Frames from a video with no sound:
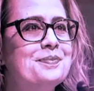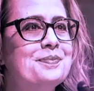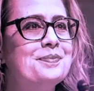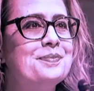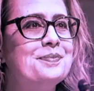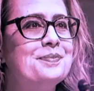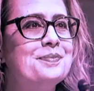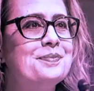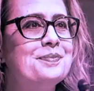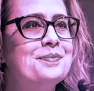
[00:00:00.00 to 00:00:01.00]

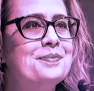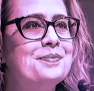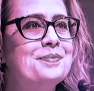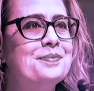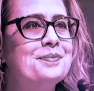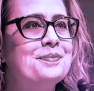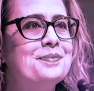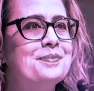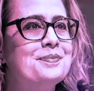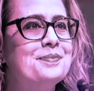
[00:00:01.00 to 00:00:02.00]

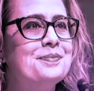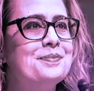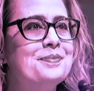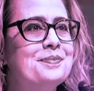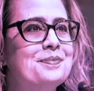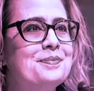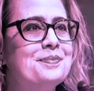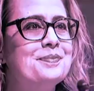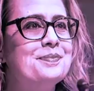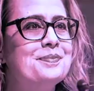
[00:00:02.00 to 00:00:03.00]

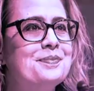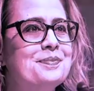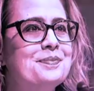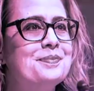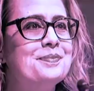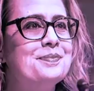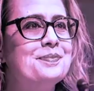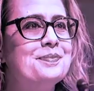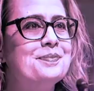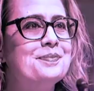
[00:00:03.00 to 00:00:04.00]

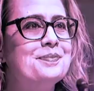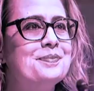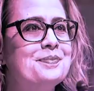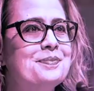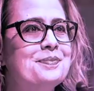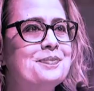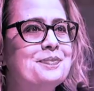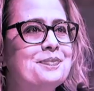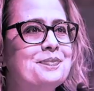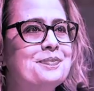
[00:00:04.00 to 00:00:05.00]

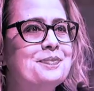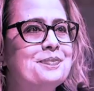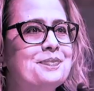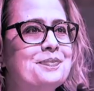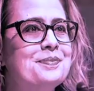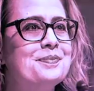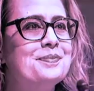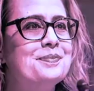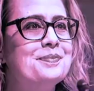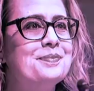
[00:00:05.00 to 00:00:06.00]

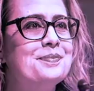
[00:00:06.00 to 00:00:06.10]
(silent)